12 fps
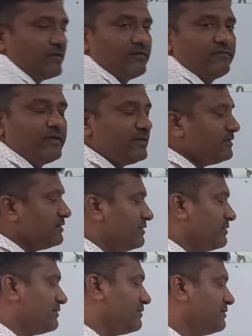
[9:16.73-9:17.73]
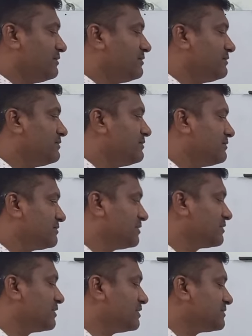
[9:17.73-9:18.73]
When
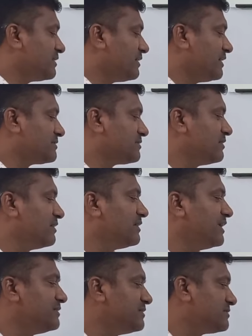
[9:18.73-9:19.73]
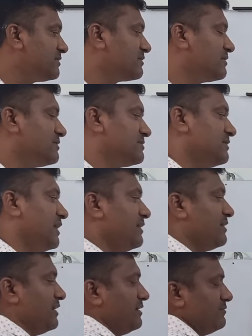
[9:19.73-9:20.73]
circles are externally tangent circles, that
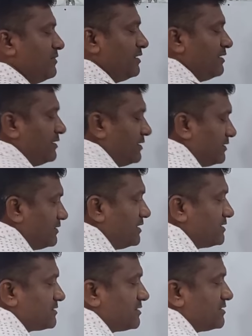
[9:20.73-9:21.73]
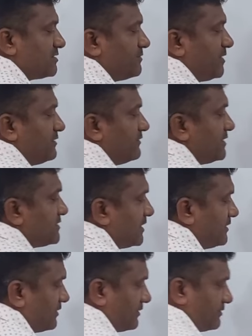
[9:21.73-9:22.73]
time distance between
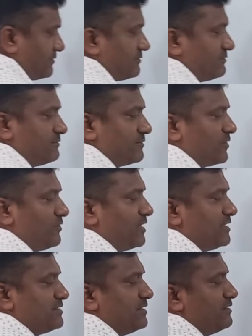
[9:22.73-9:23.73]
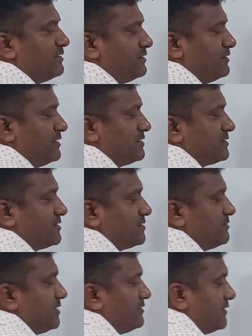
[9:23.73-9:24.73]
center, what I said, distance
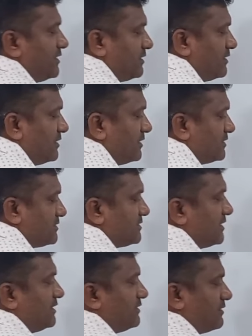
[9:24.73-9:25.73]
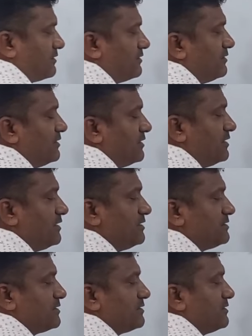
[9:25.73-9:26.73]
between center
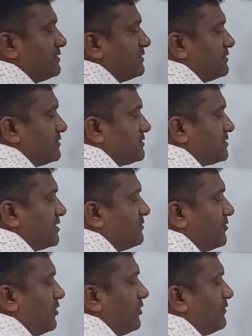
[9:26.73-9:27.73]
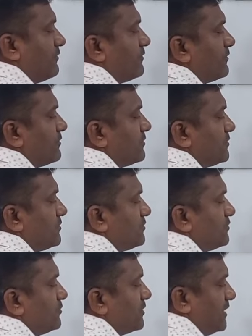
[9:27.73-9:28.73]
is sum of
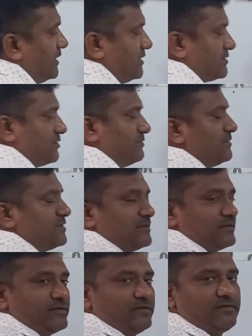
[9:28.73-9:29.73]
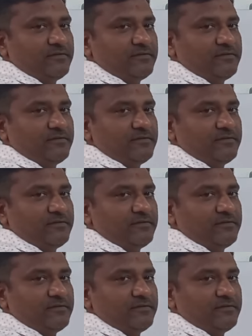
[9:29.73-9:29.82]
two radius of the circle.